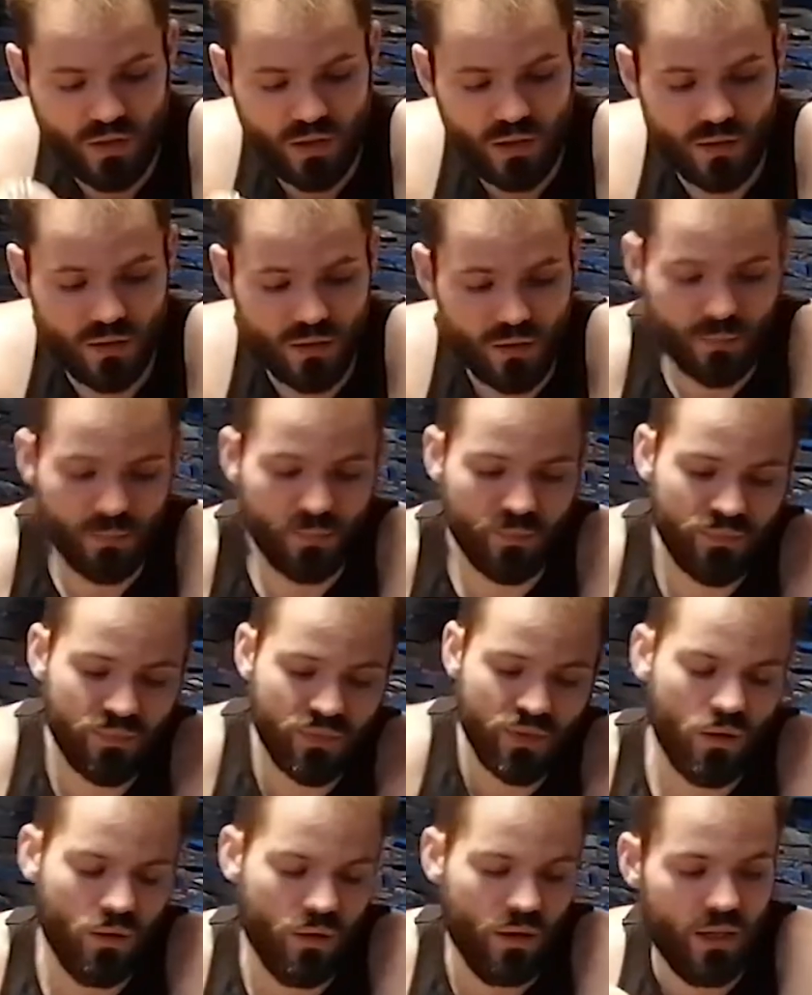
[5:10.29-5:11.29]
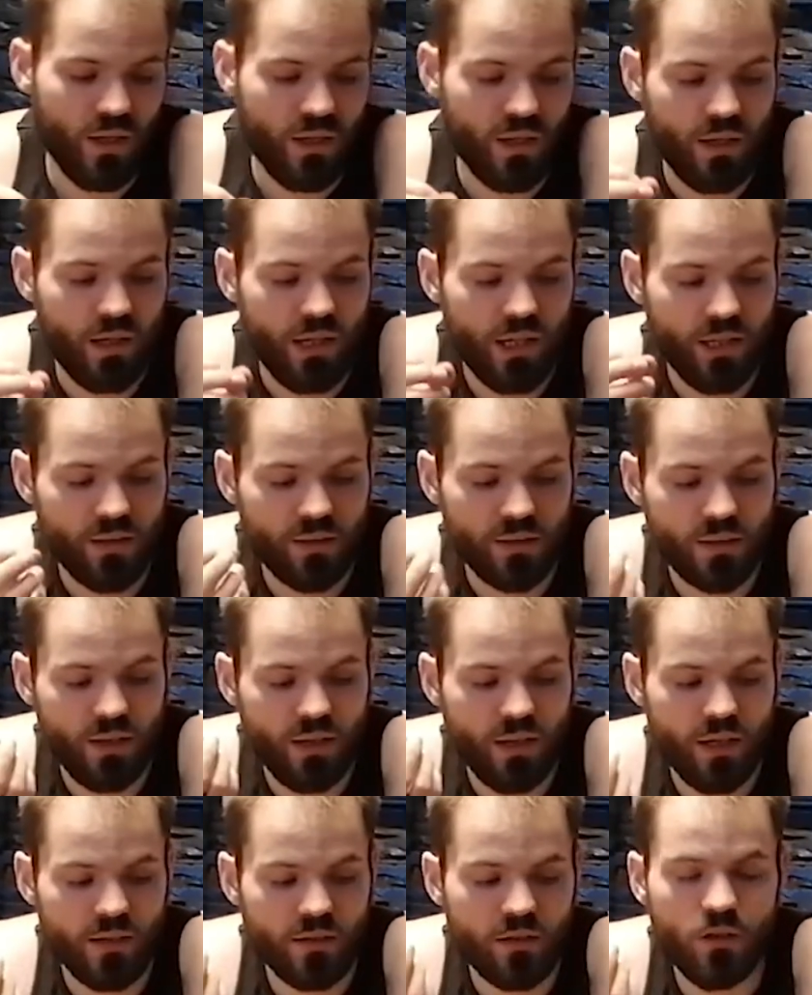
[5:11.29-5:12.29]

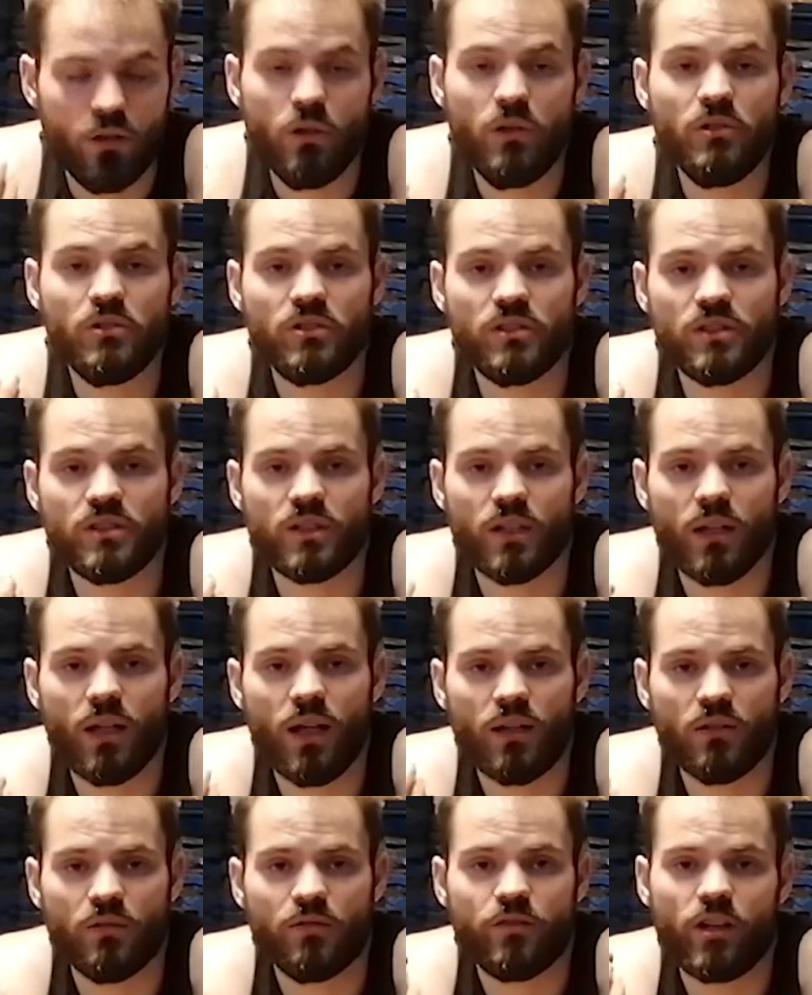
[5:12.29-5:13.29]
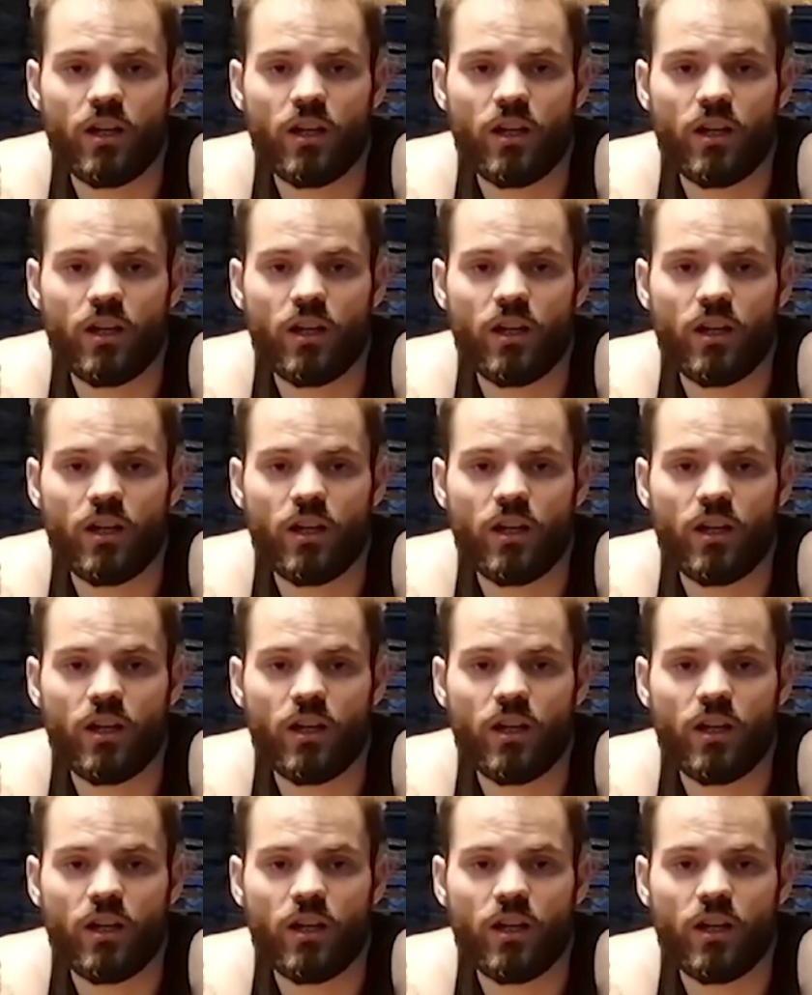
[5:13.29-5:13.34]
and loosens a lot of